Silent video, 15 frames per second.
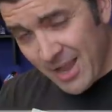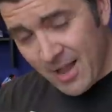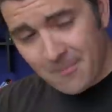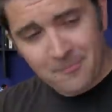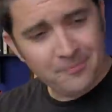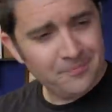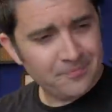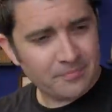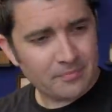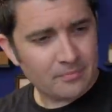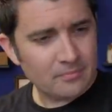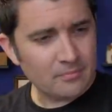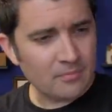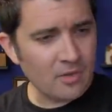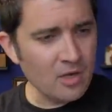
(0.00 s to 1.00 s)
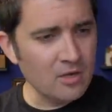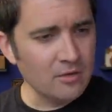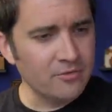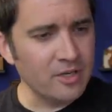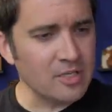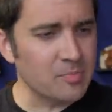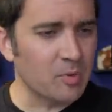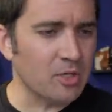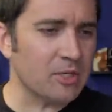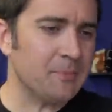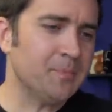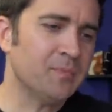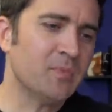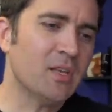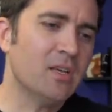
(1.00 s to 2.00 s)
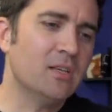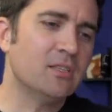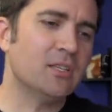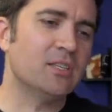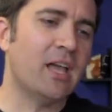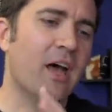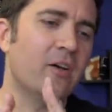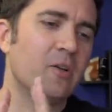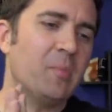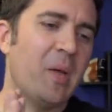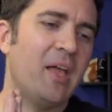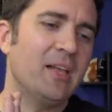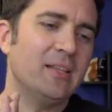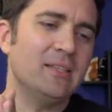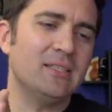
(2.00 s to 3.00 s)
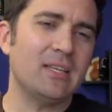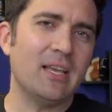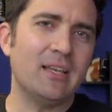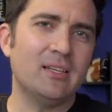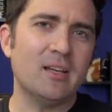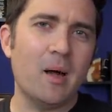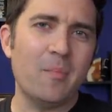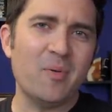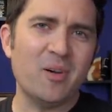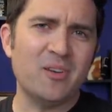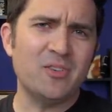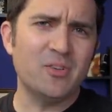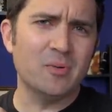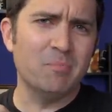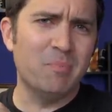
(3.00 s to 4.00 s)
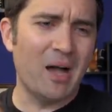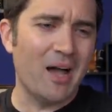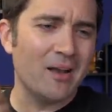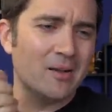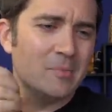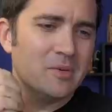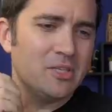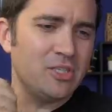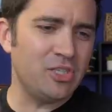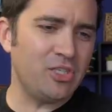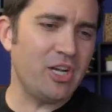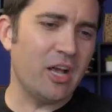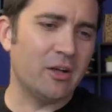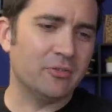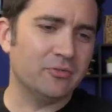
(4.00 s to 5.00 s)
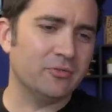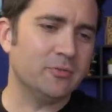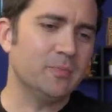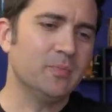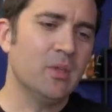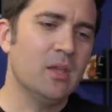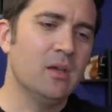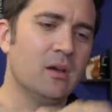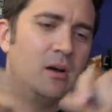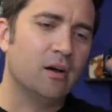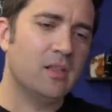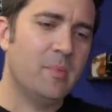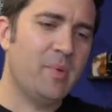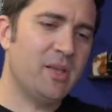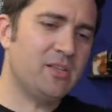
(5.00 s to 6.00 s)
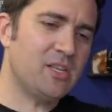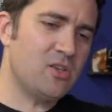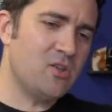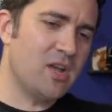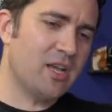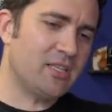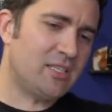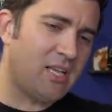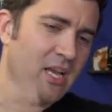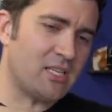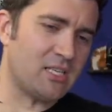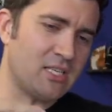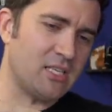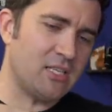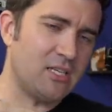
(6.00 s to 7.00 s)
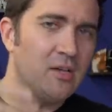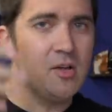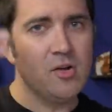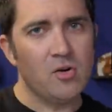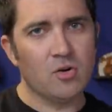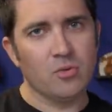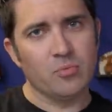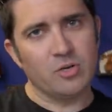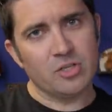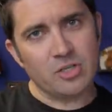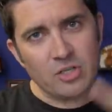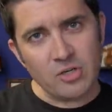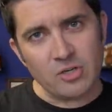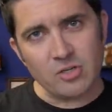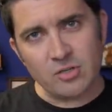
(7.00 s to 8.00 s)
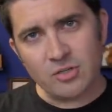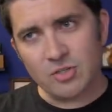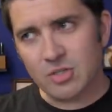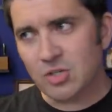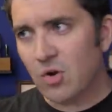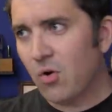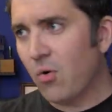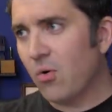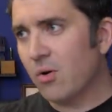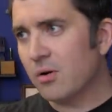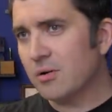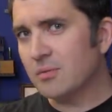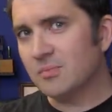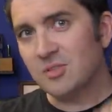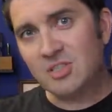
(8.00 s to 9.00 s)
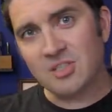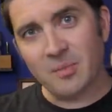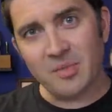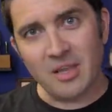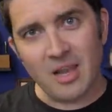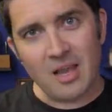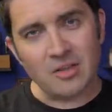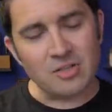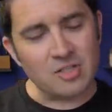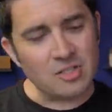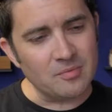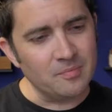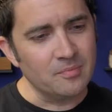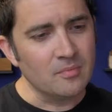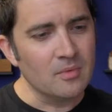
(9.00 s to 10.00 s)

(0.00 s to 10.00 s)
M on Facebook says, how do pens end up on your bottom shelf? Are they pens that you guys tested or returns or something else?